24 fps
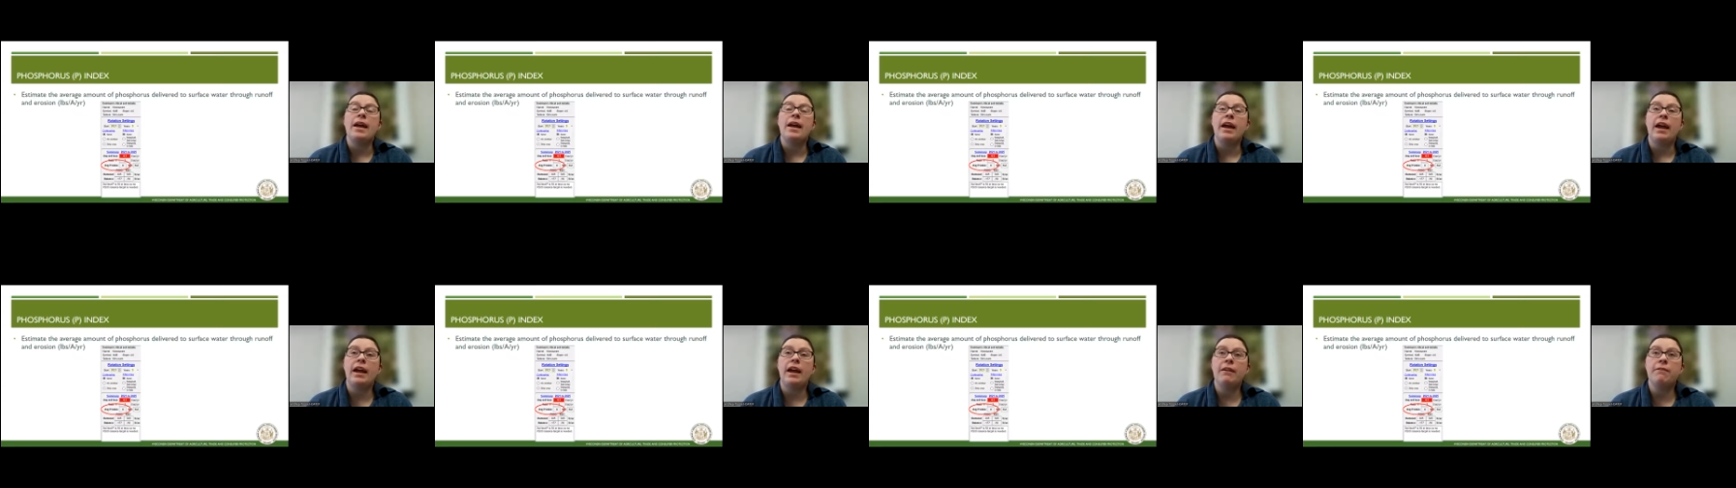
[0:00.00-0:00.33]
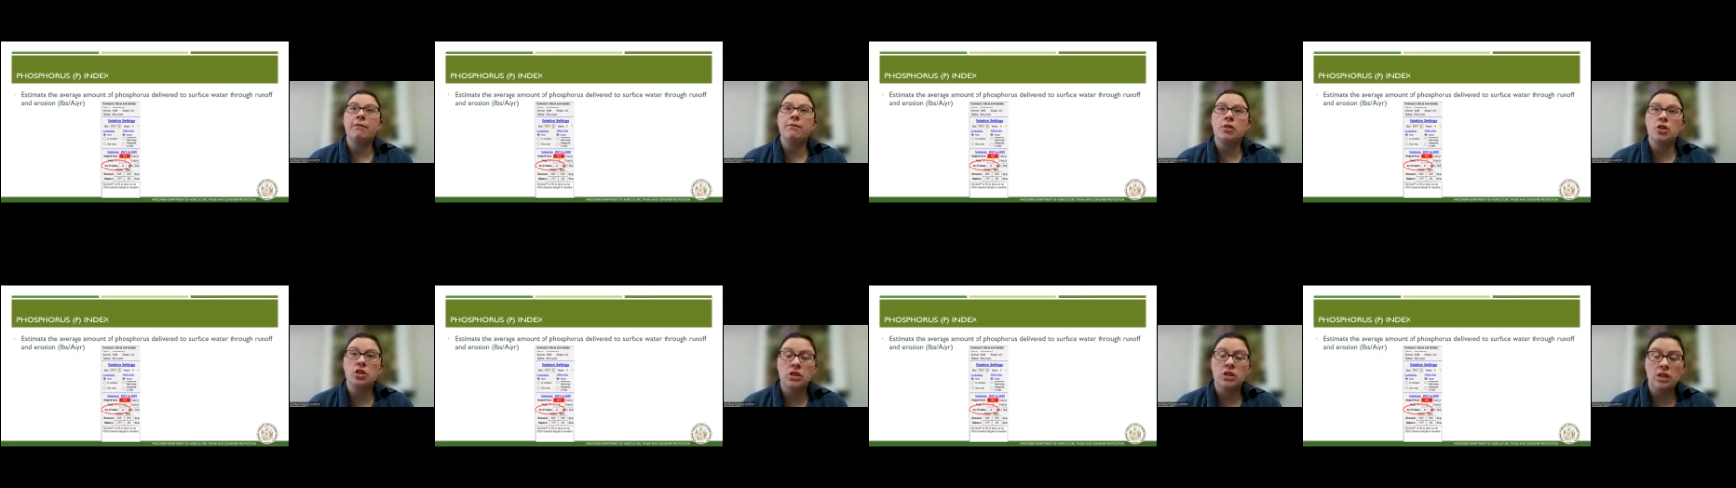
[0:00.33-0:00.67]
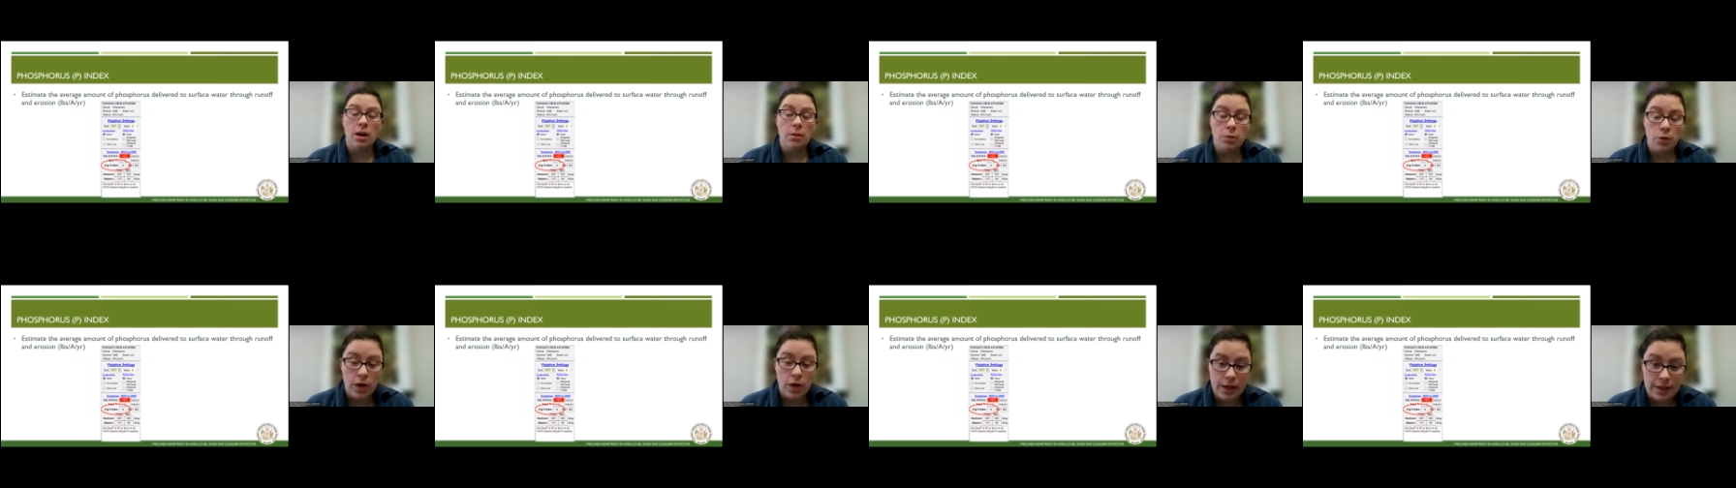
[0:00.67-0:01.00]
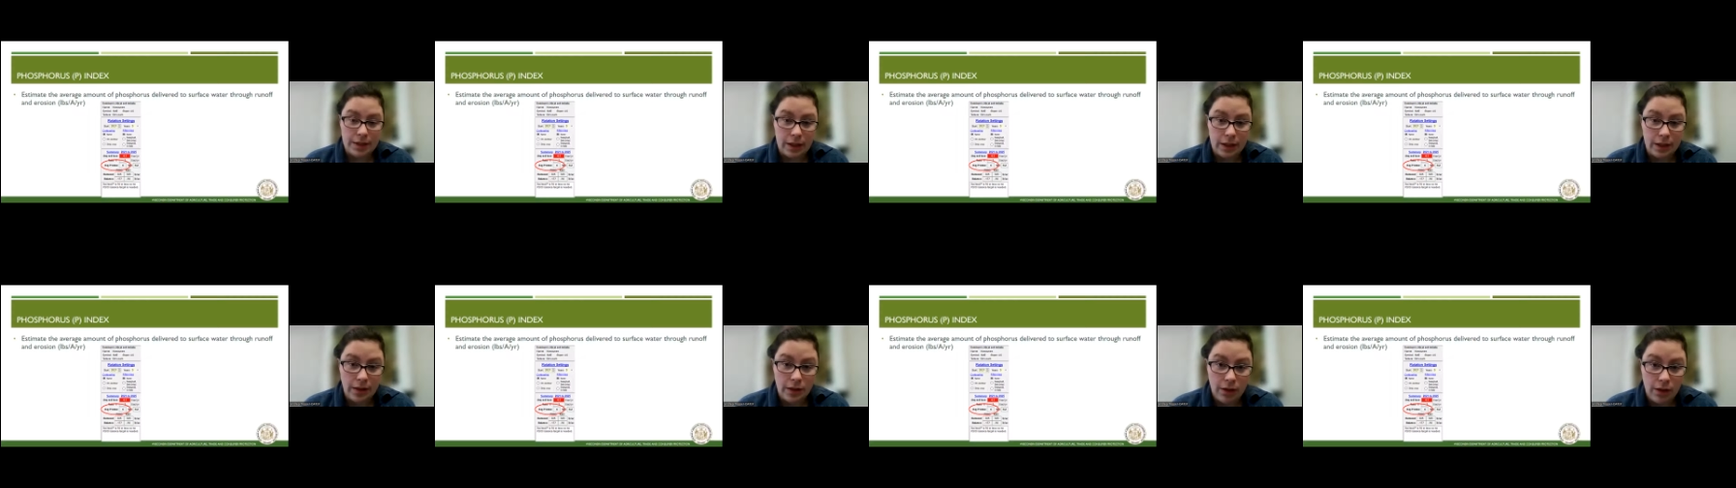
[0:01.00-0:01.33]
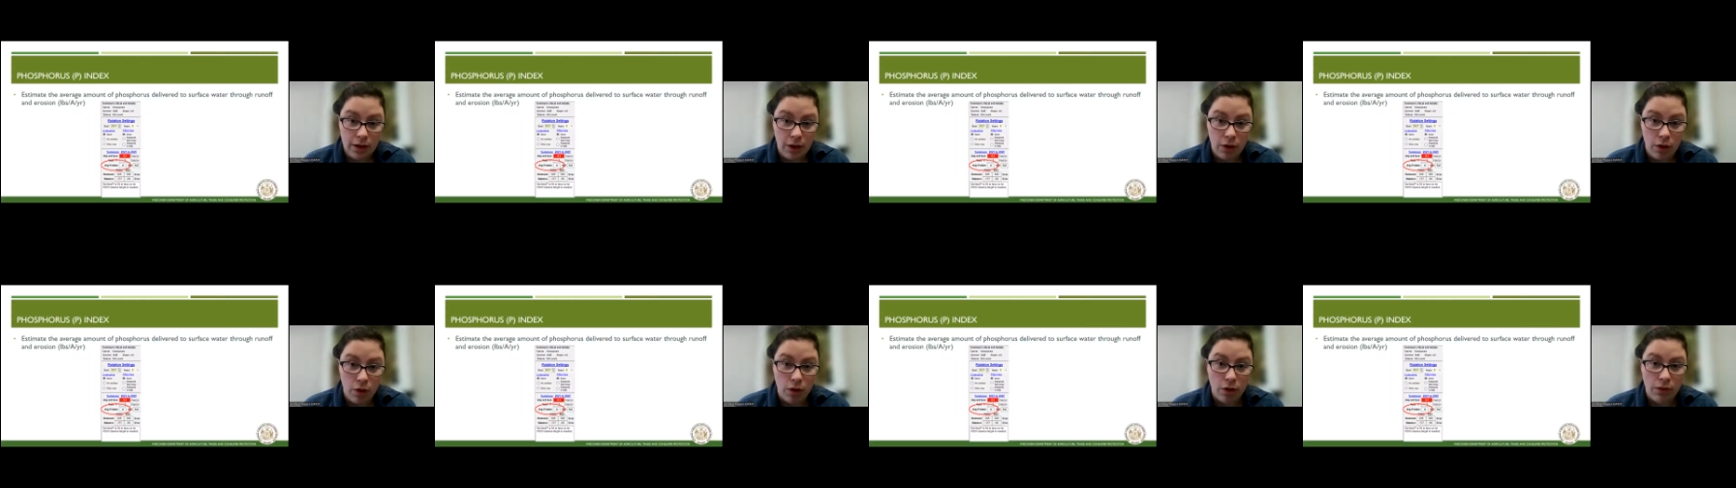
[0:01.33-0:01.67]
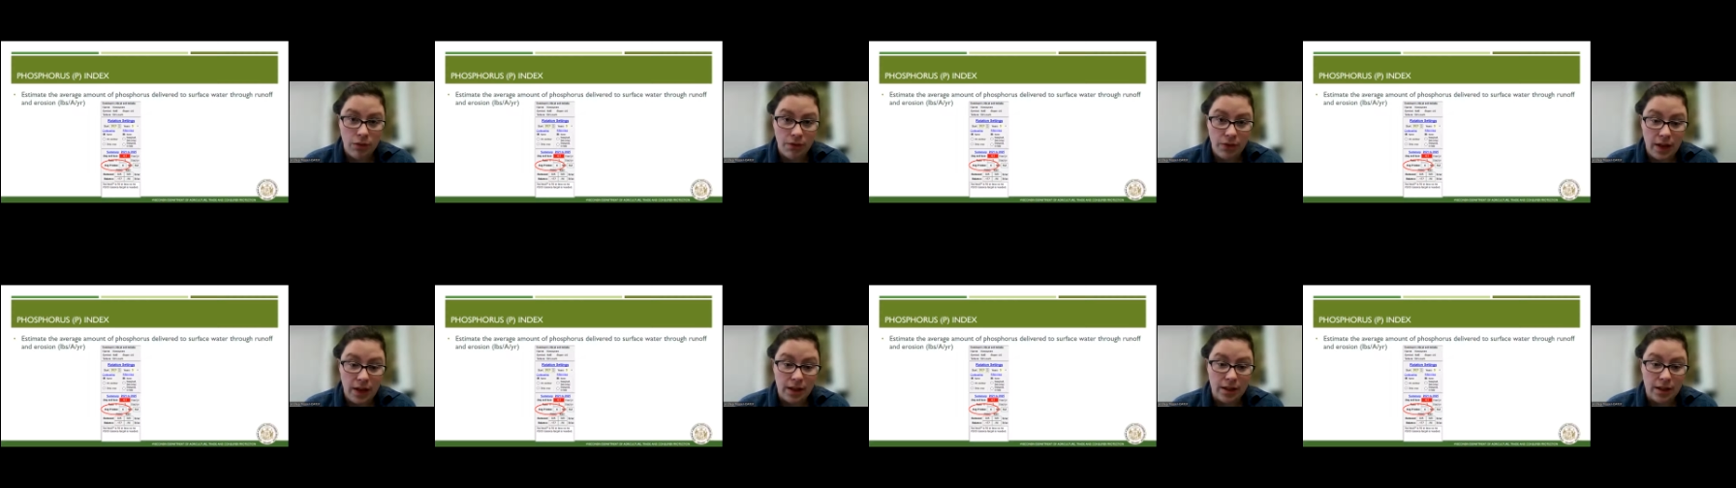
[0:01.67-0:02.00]
If for some reason your
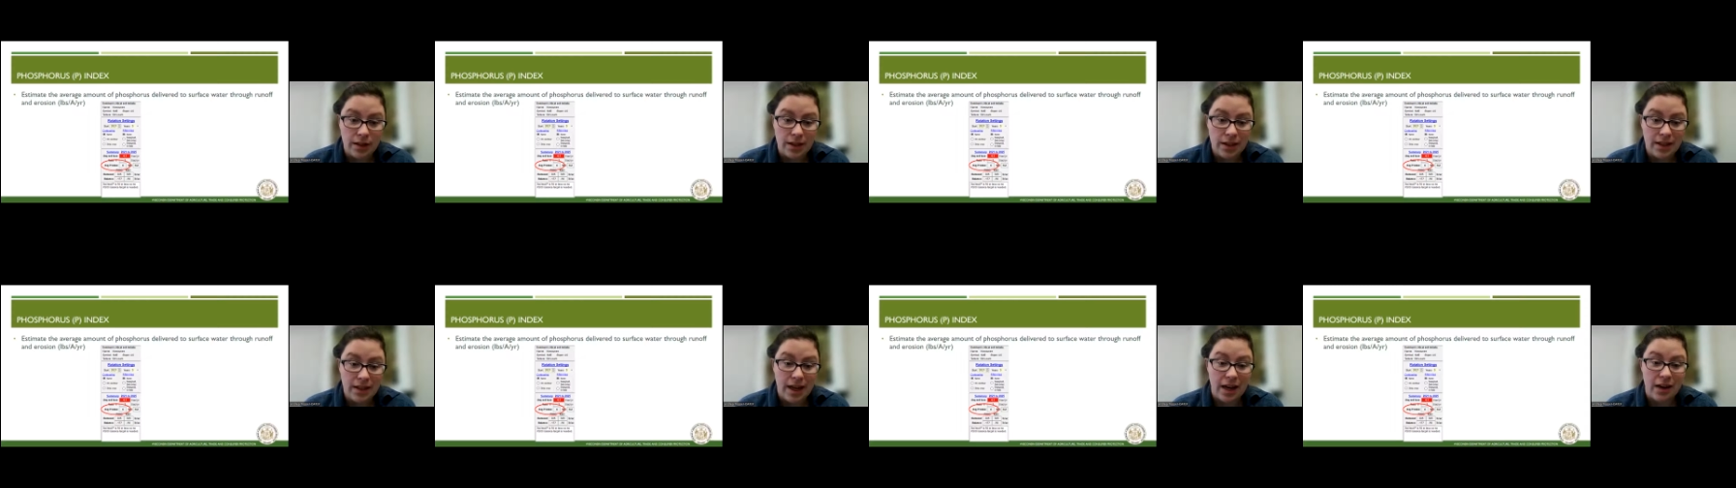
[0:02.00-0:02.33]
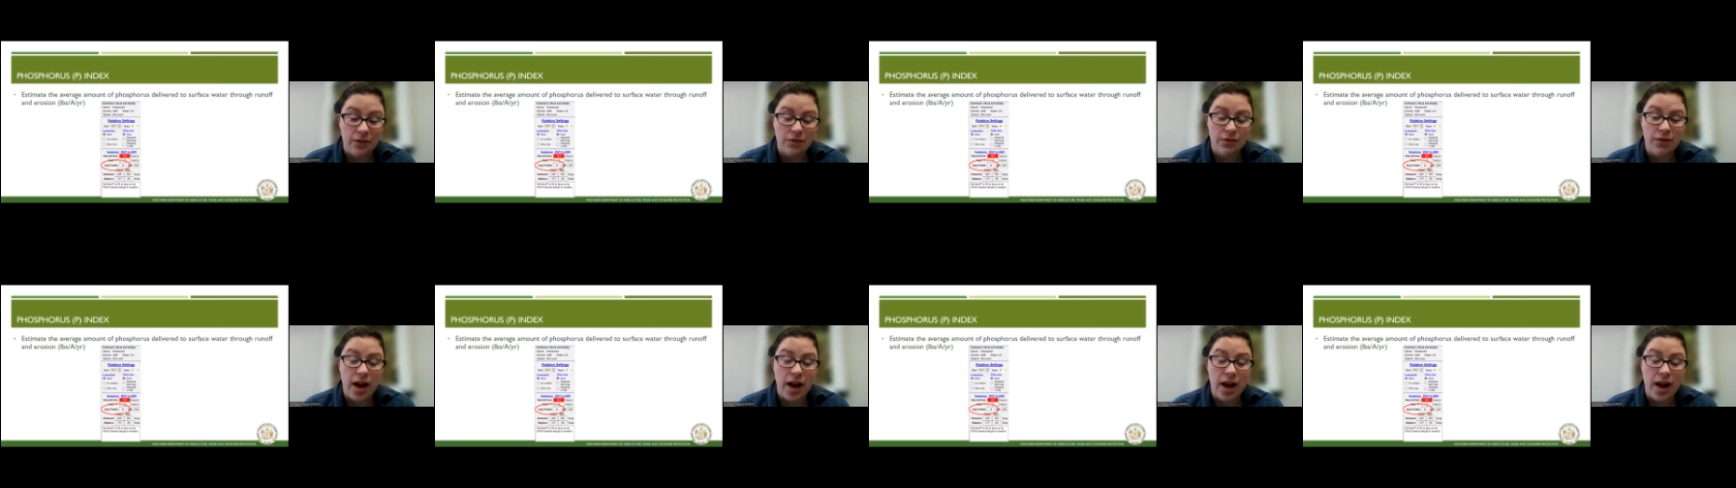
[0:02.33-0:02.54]
field is at a